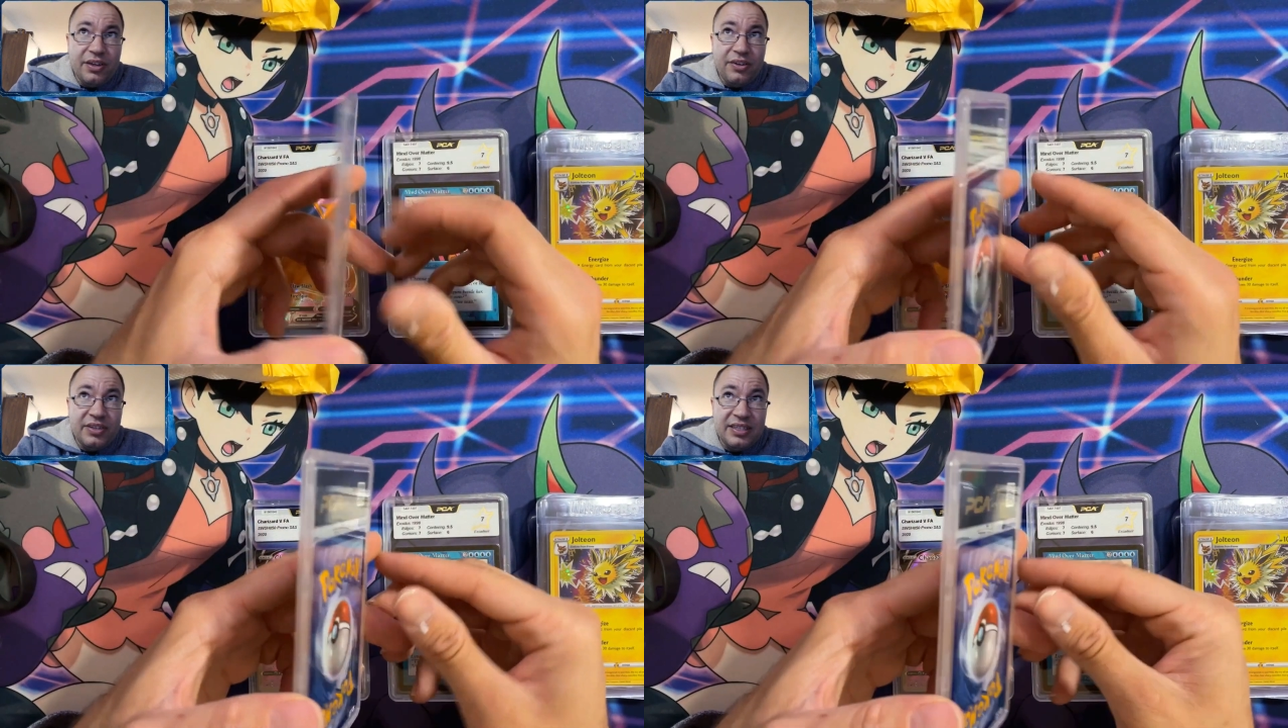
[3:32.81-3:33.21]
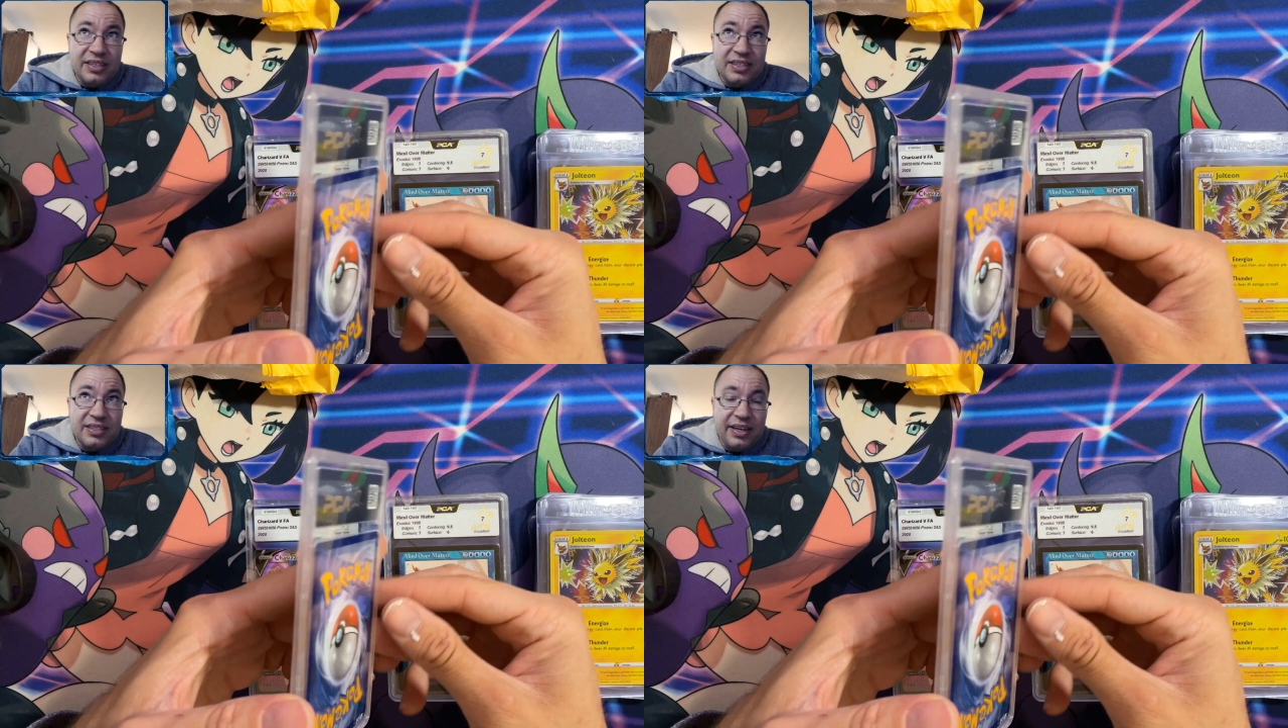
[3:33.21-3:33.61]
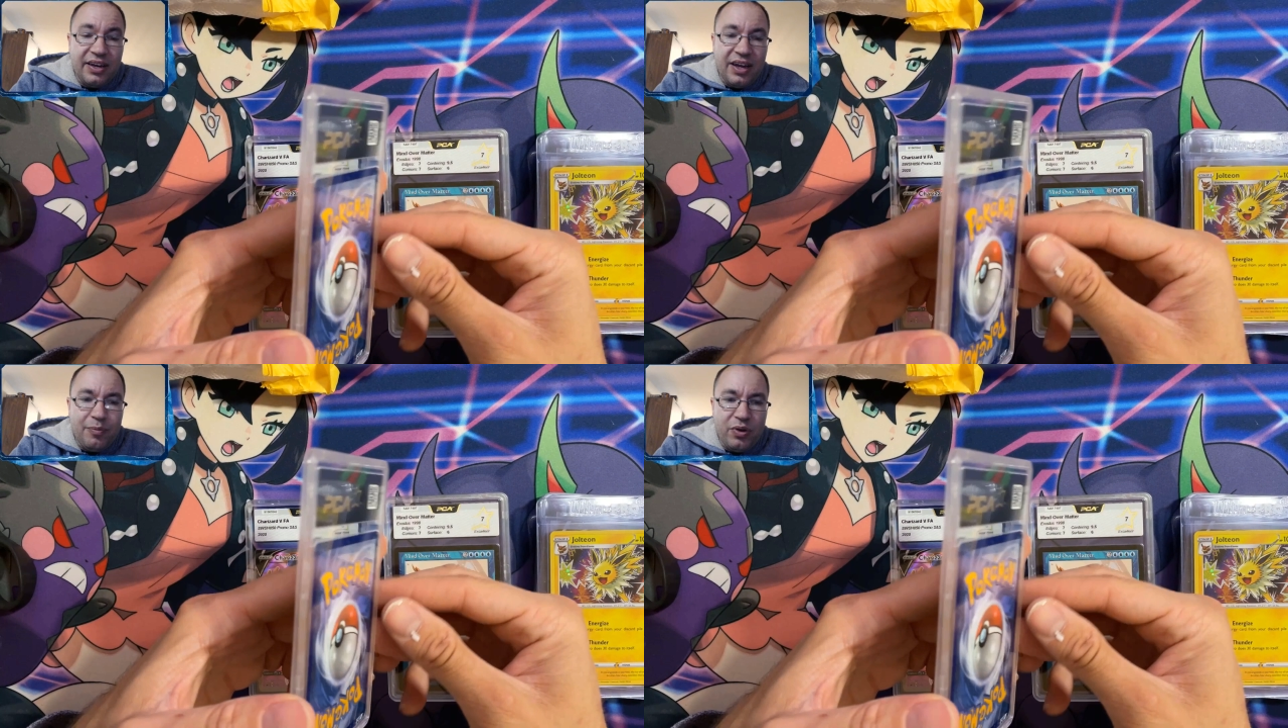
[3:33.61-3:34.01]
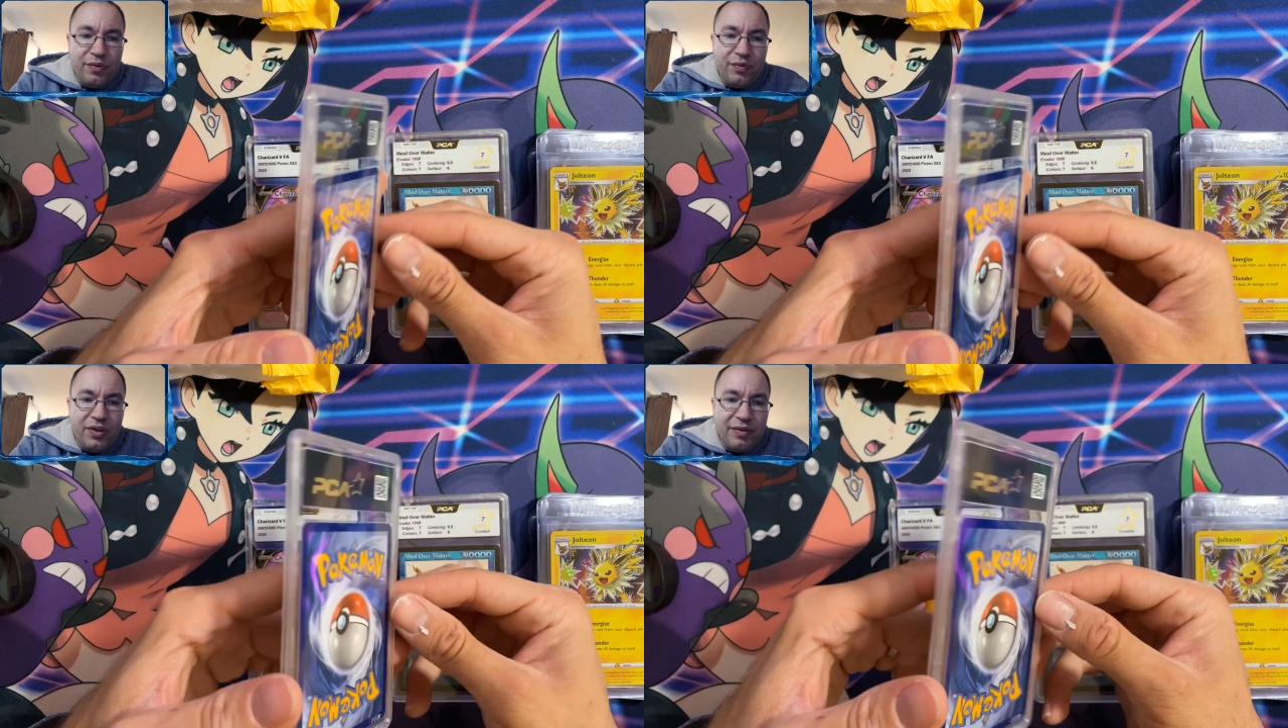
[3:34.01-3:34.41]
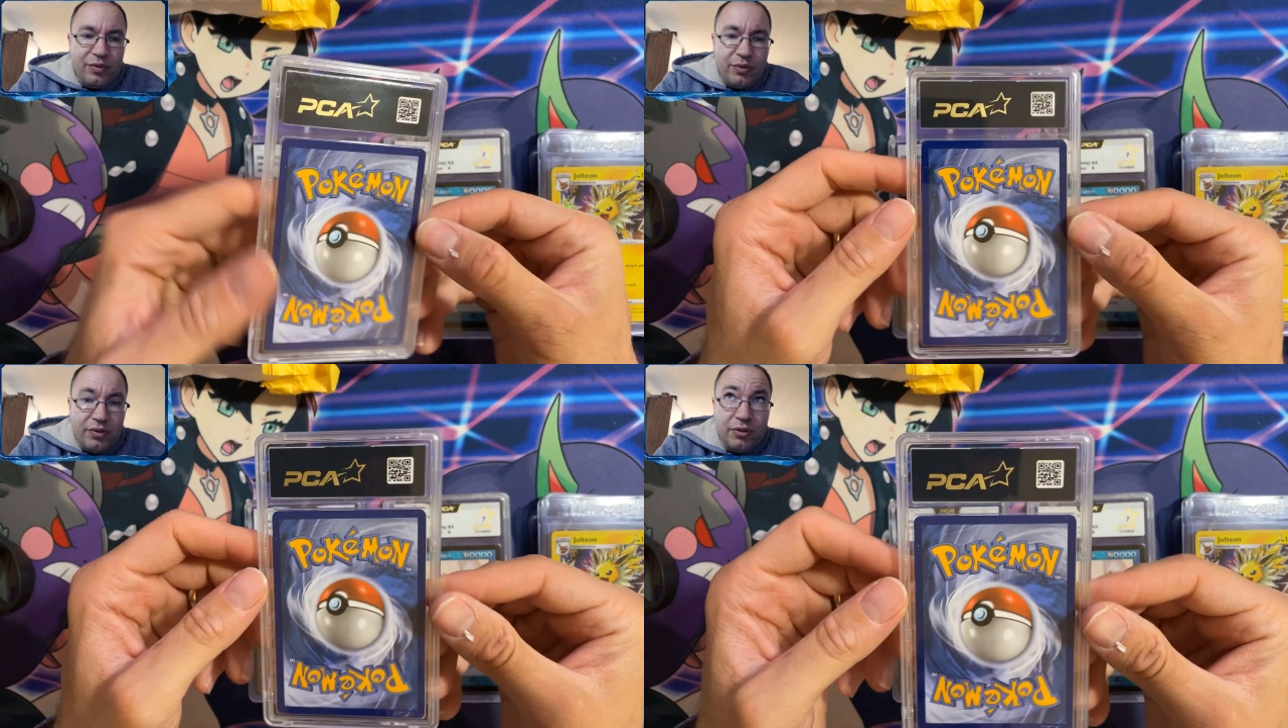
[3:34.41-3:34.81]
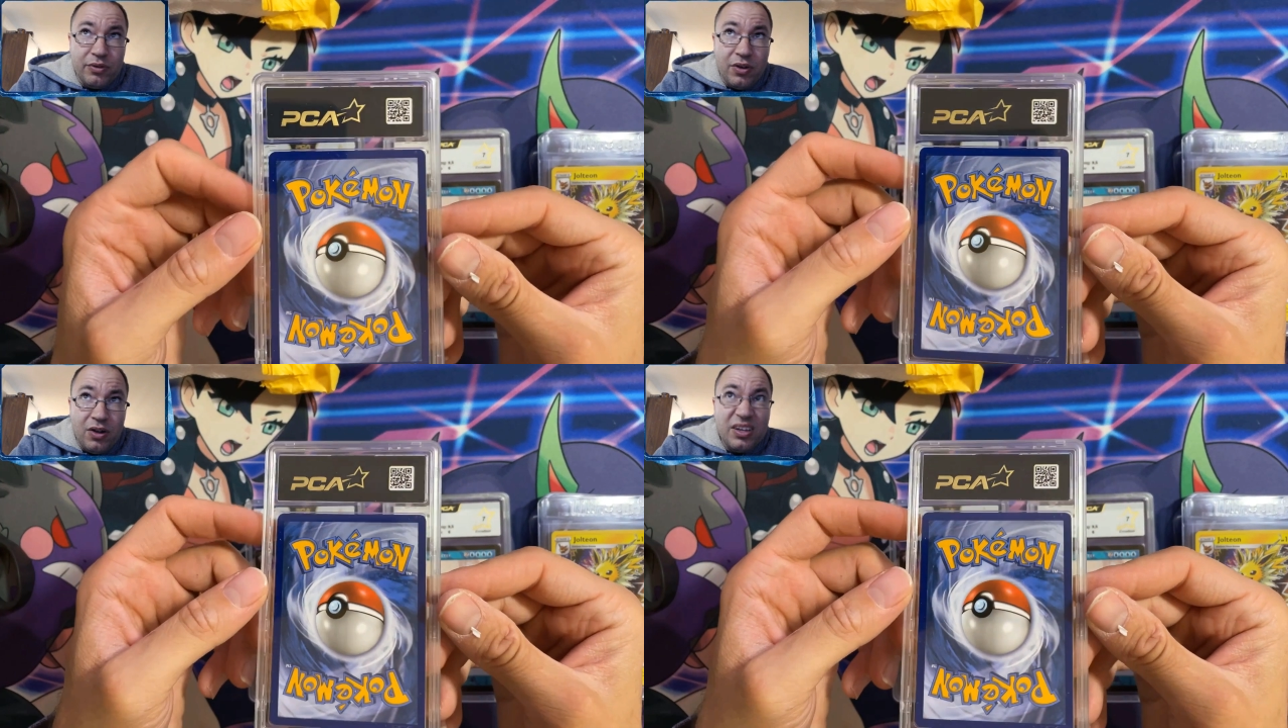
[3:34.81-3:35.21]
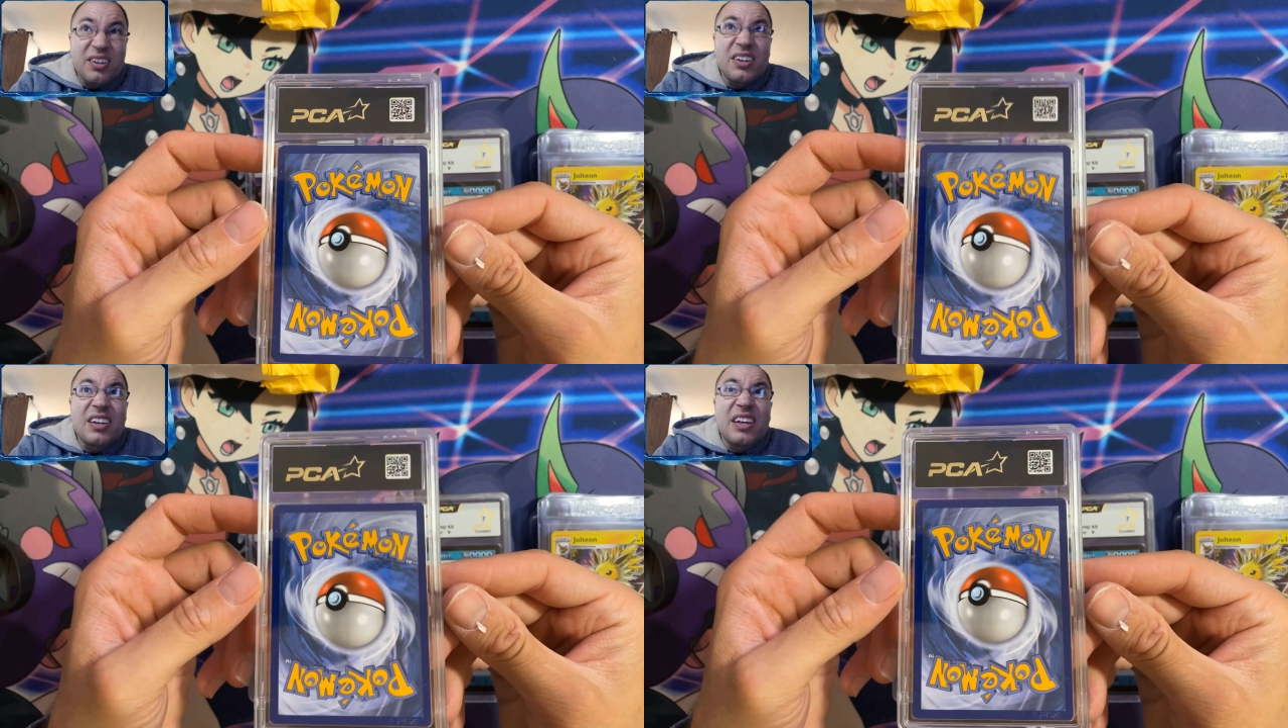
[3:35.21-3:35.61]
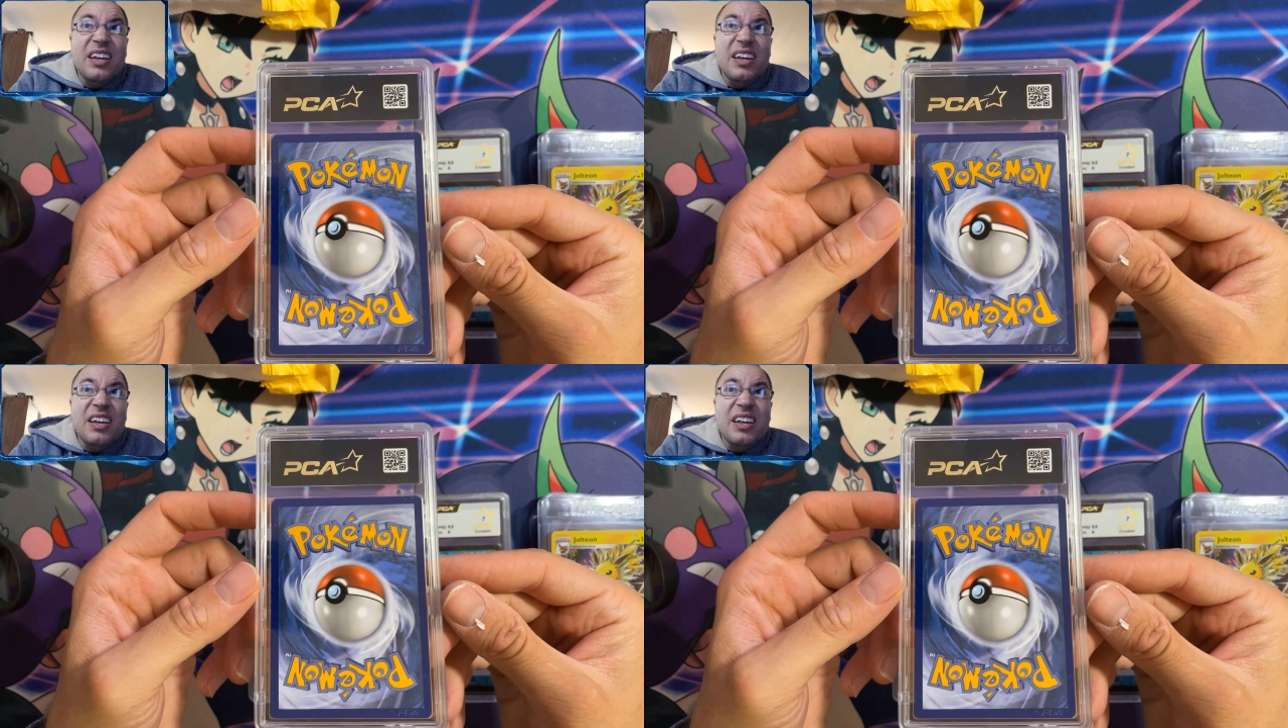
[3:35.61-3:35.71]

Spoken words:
You can see this is a 9.5 Lunala,